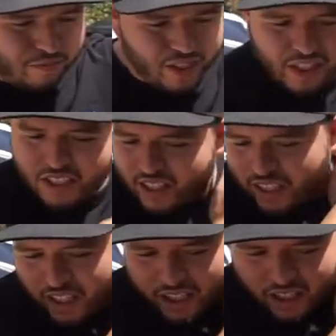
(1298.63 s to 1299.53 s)
But
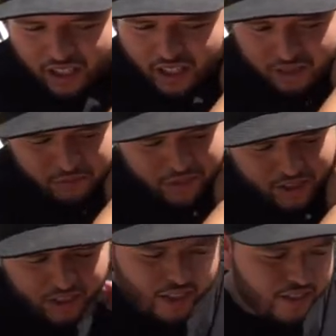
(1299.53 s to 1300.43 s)
yeah,
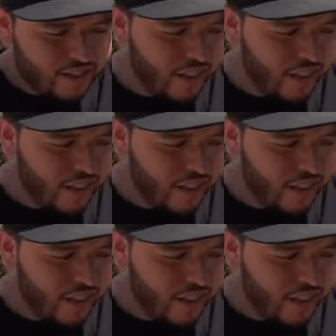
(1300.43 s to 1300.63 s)
has an